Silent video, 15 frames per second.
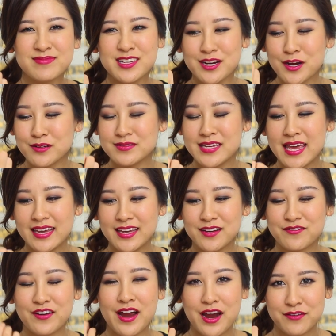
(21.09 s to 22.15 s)
you know,
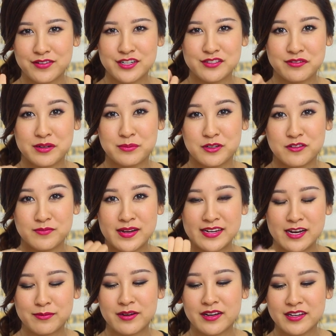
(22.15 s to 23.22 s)
taking forever to remove my
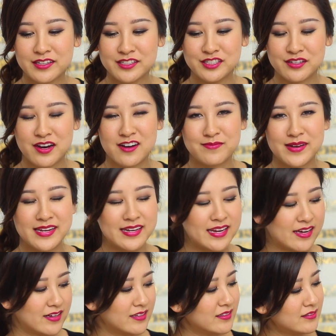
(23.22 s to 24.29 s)
nail polish off my
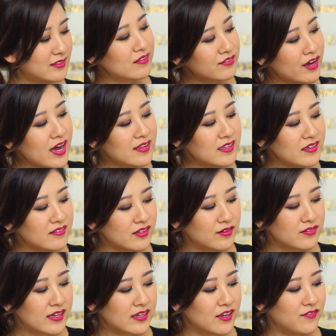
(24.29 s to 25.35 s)
nails. I saw this and
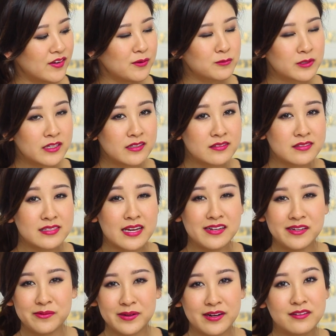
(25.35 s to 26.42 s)
I was like, if it works
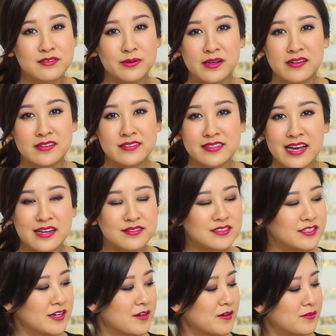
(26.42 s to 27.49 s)
anywhere as well as
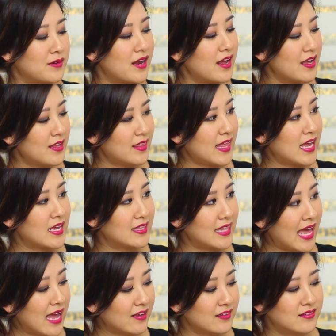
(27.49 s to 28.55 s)
acetone then
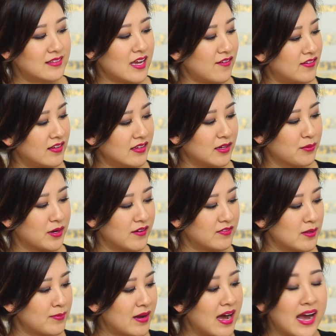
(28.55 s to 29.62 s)
that is definitely
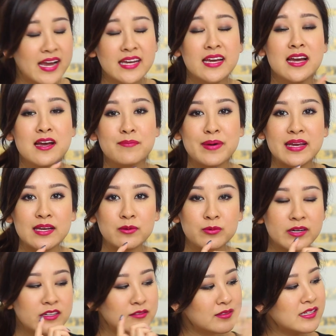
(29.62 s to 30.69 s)
worth the buy. But it
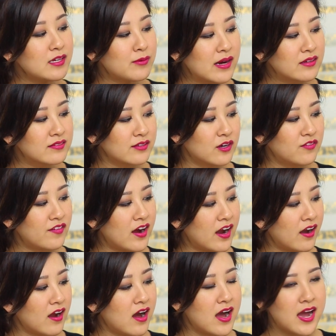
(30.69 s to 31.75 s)
works really well so
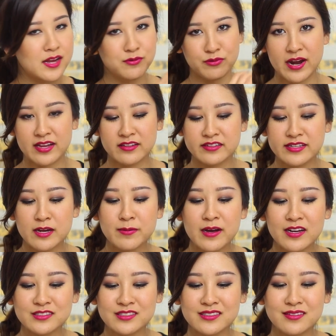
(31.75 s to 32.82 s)
far on regular nail
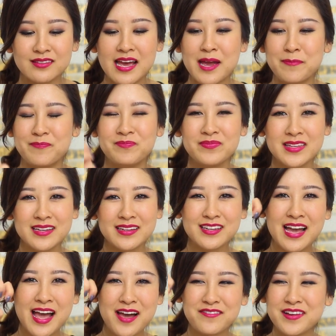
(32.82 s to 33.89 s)
polishes. I
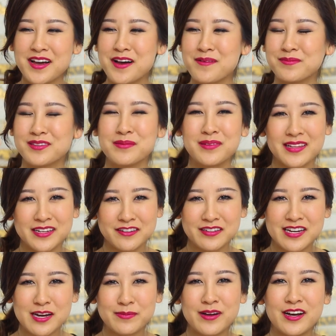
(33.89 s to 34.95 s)
have um, some
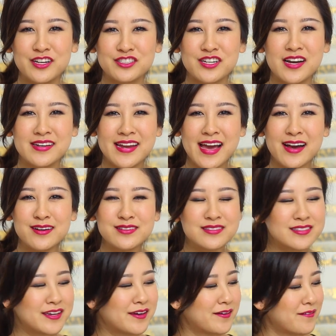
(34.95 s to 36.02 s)
glitter nail polish on now,
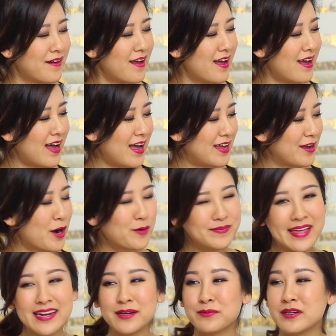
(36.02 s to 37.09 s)
so I
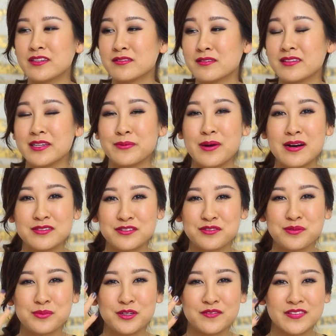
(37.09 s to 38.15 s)
hope that it works really well
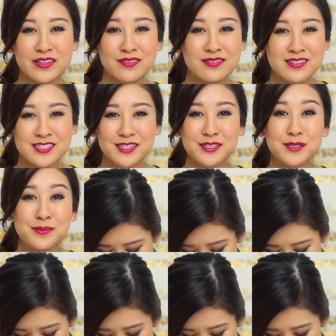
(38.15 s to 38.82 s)
to remove this too.